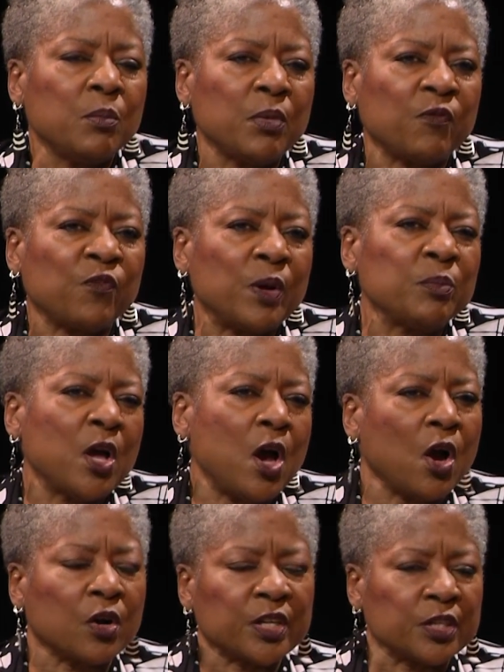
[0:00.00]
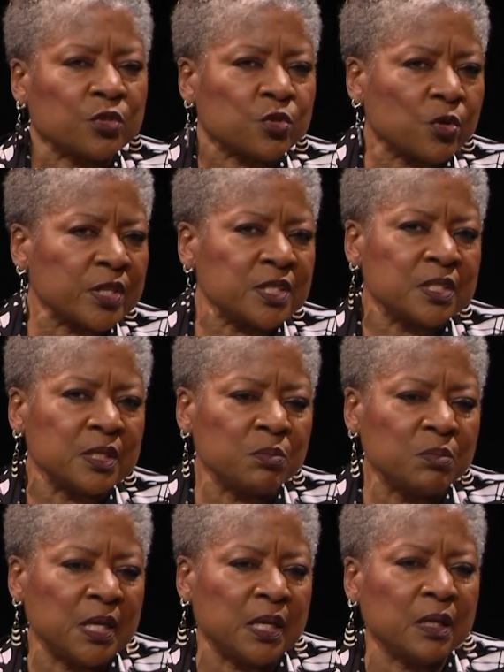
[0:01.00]
But from the heart, and trusting
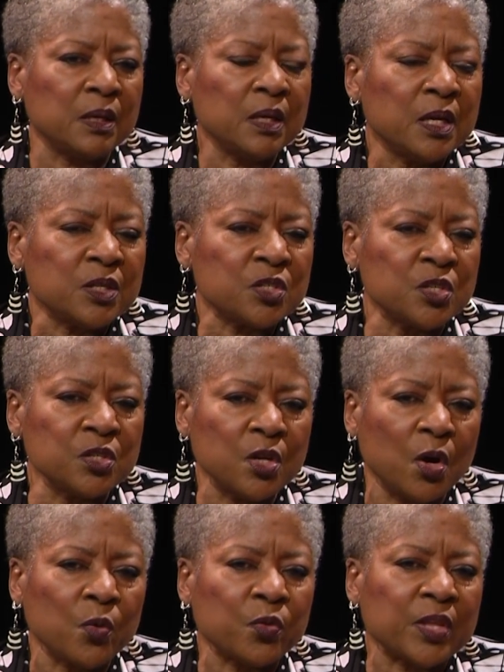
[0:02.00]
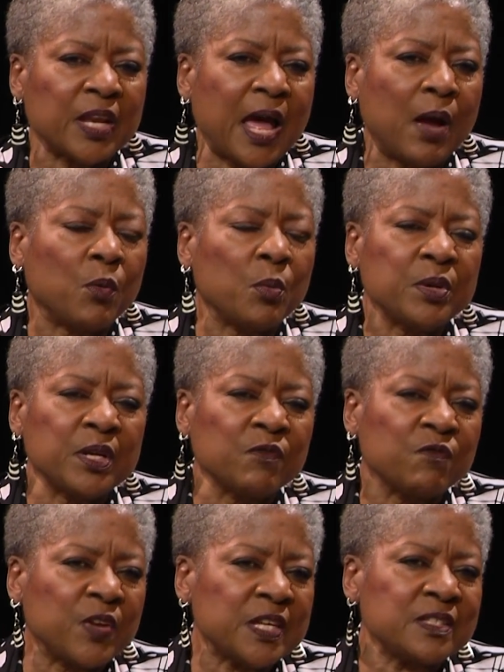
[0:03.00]
me to know that I will be
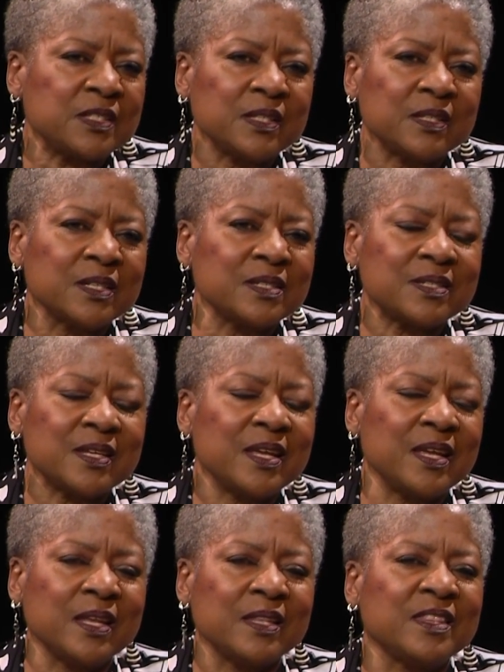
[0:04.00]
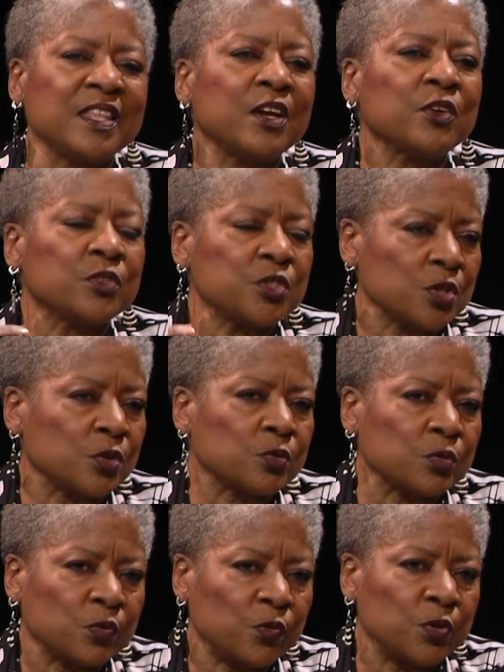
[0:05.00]
investing this in their
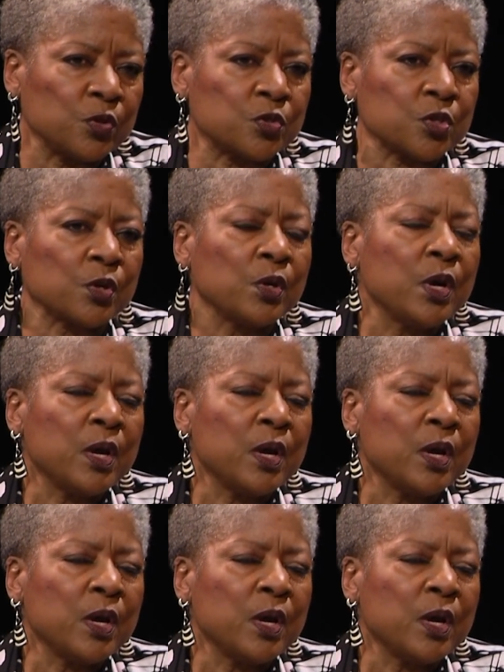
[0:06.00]
children's future,